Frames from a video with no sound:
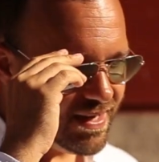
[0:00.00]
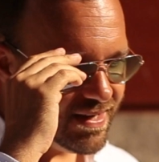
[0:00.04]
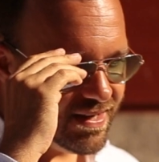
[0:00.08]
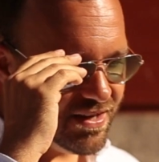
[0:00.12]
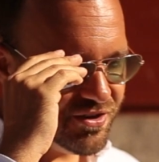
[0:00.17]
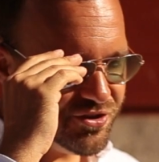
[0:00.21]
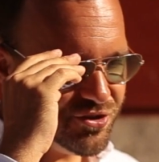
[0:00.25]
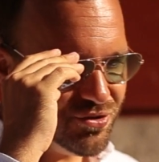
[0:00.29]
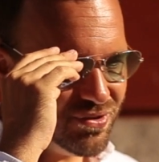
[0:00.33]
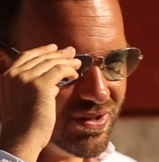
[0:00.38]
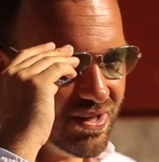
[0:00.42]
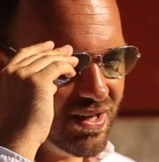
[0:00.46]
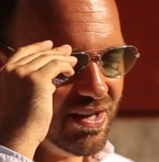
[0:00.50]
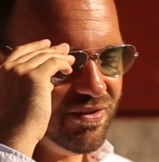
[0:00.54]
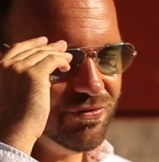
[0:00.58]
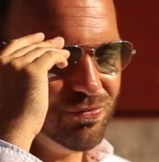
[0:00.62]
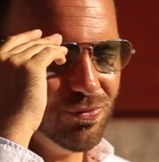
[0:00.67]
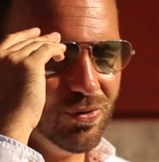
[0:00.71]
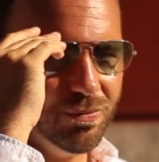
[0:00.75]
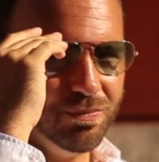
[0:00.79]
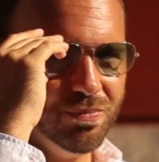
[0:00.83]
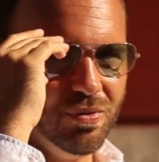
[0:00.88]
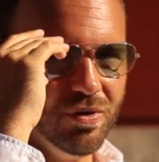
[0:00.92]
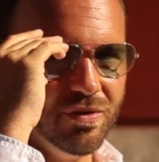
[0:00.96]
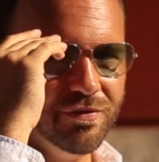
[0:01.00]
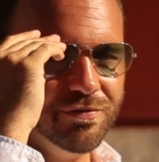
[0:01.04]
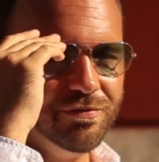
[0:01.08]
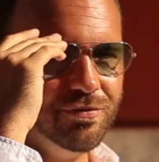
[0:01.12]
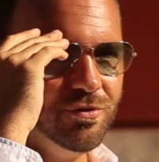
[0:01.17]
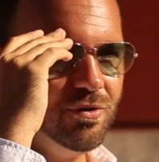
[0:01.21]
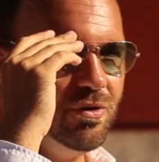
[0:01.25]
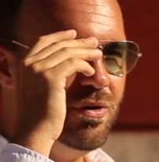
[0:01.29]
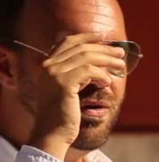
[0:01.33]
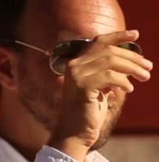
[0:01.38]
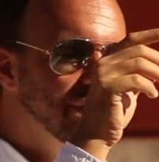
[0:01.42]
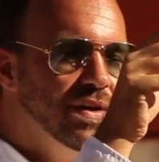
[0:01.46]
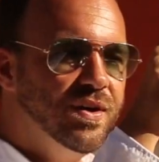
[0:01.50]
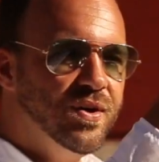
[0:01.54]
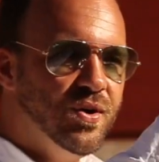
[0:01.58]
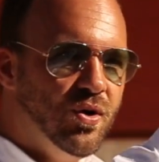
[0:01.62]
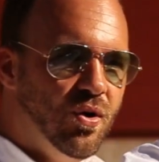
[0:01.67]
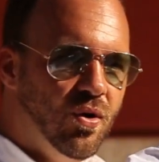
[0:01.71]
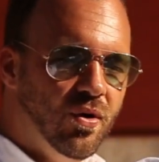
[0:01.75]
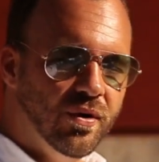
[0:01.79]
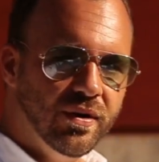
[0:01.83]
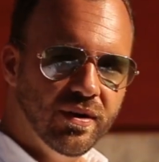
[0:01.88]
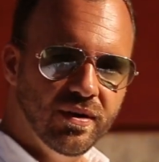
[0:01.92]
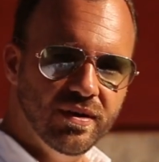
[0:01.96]
and I shoot at f1.4, the
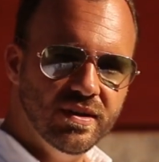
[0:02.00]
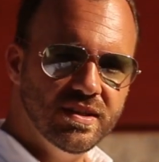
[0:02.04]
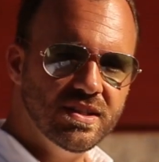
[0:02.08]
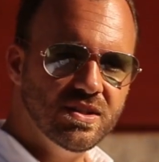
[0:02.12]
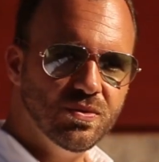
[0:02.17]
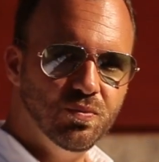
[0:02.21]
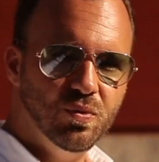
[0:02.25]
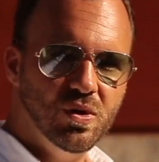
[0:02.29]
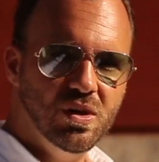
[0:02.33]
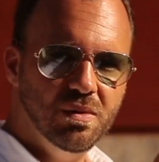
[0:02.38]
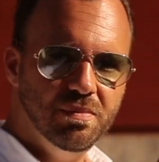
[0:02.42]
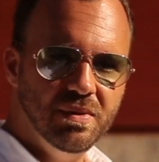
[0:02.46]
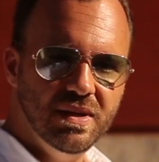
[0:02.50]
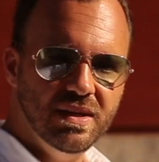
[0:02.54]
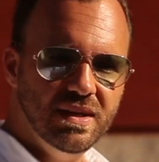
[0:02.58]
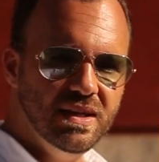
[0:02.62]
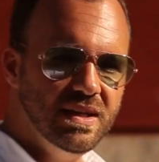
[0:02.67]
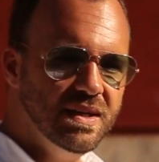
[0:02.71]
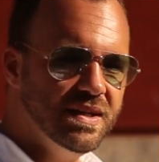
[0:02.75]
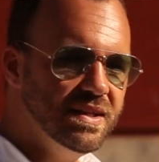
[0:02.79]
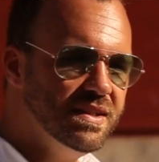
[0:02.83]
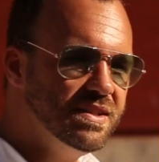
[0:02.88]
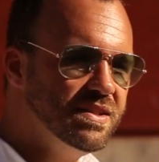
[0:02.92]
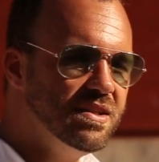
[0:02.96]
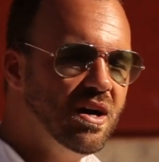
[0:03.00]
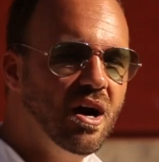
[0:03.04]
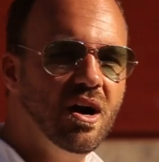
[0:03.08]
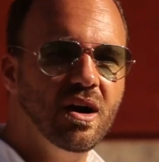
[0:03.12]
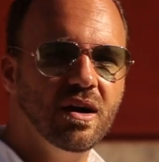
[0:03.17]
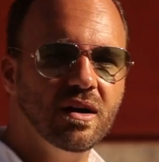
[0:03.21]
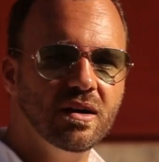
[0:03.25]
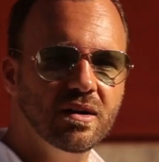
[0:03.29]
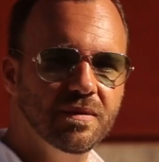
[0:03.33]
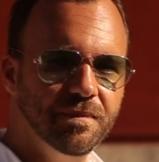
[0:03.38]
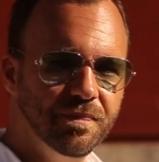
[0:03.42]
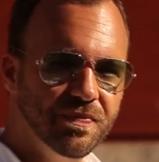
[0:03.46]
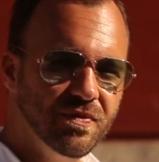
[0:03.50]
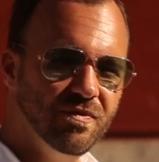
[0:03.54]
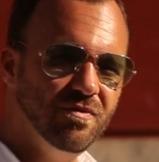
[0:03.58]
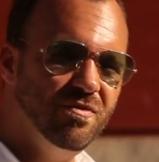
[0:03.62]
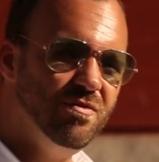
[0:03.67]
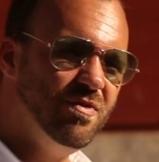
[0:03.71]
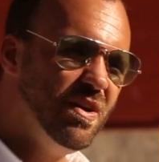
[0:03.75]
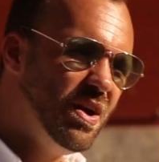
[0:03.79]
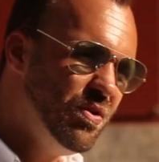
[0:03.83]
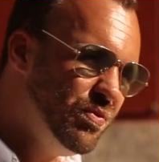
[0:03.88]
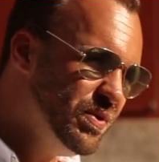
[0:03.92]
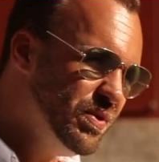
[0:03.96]
corners will be dark,
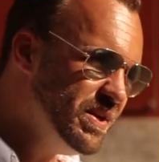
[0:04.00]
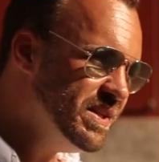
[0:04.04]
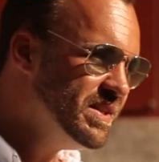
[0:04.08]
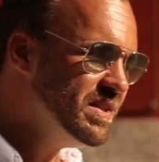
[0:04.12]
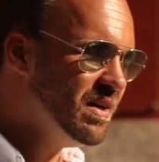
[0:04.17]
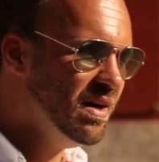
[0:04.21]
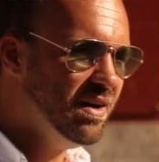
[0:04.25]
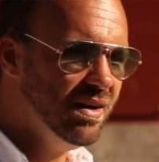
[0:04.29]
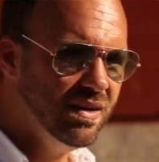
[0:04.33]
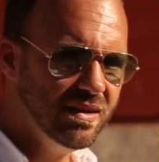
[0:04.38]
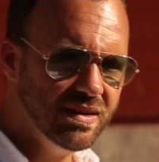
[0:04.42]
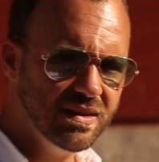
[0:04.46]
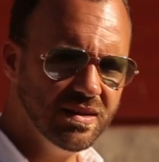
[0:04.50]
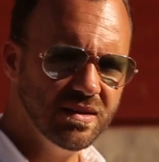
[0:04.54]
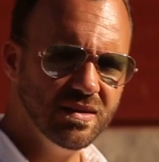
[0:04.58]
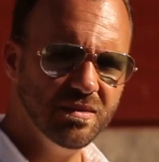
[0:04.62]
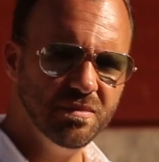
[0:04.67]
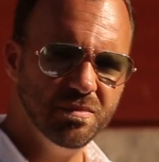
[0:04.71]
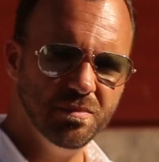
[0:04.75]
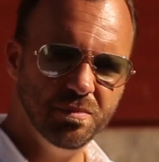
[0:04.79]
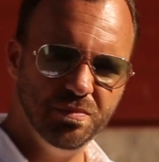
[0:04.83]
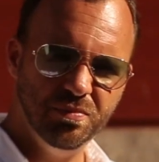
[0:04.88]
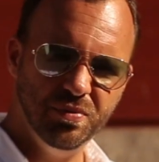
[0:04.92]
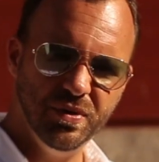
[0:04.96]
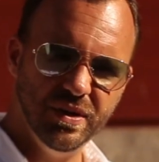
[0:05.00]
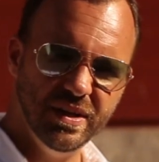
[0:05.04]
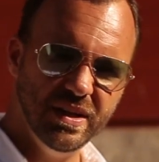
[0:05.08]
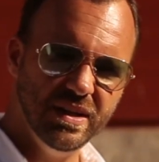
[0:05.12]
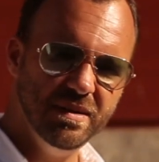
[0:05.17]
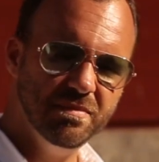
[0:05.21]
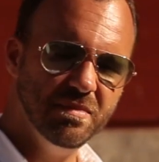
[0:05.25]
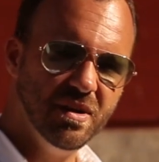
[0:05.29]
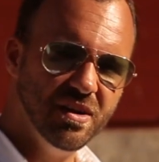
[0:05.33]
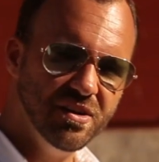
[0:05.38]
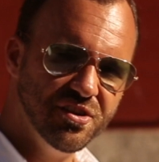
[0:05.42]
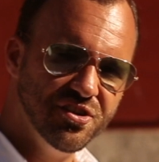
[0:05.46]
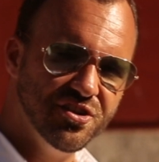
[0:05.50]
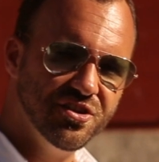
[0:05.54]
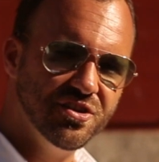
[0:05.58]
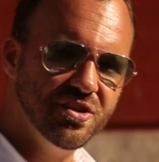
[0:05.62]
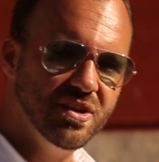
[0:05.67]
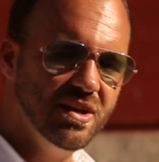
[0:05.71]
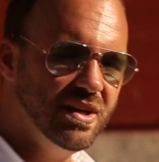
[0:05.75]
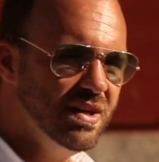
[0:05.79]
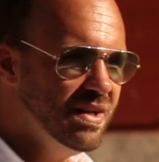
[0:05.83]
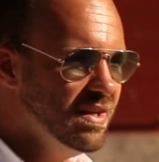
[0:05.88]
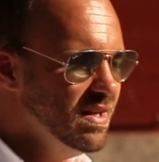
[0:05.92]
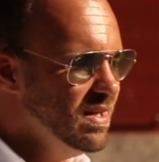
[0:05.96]
very dark, pretty much